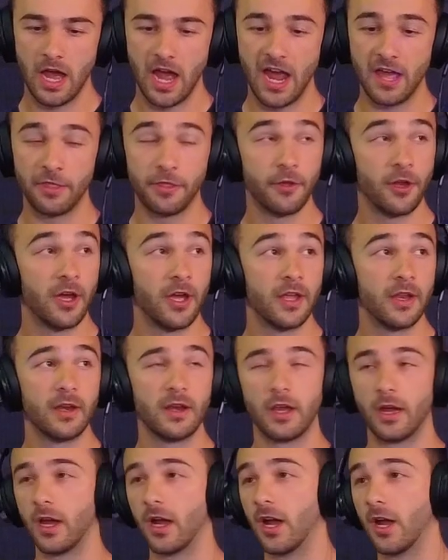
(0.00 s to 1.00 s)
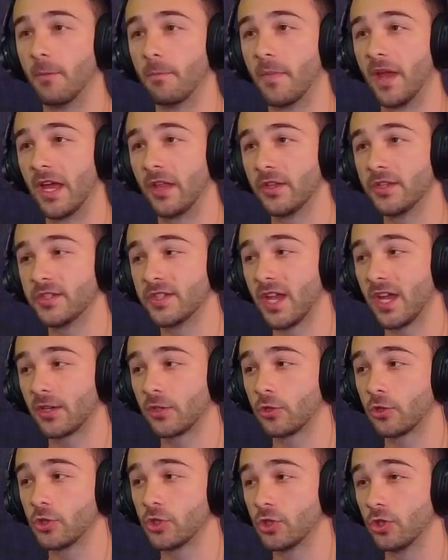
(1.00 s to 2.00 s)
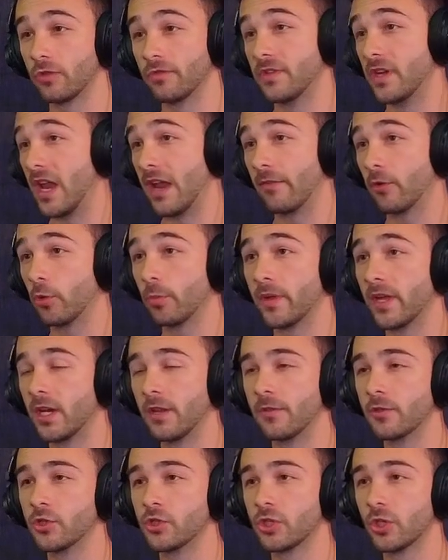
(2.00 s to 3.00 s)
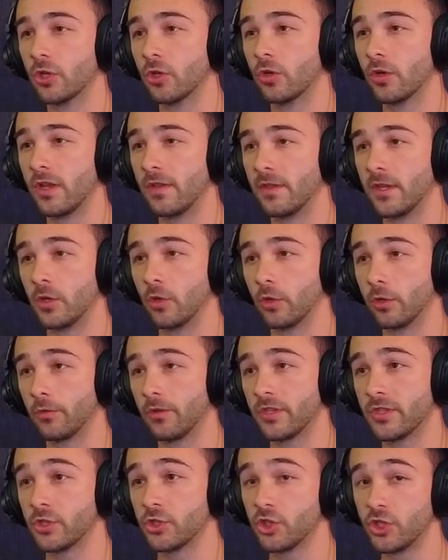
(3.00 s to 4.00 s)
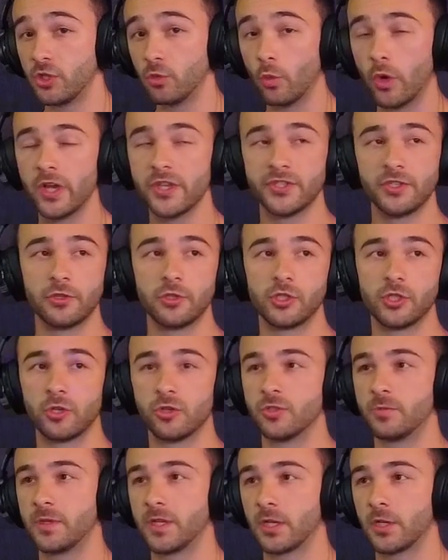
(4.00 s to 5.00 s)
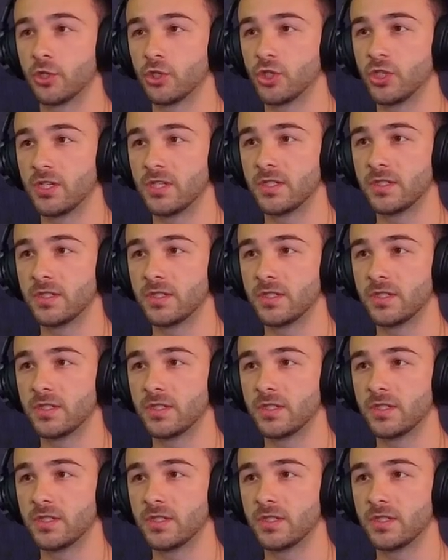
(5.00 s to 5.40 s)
I thought Ellie's actor should have never been in the show. And the only reason she was in the show is because she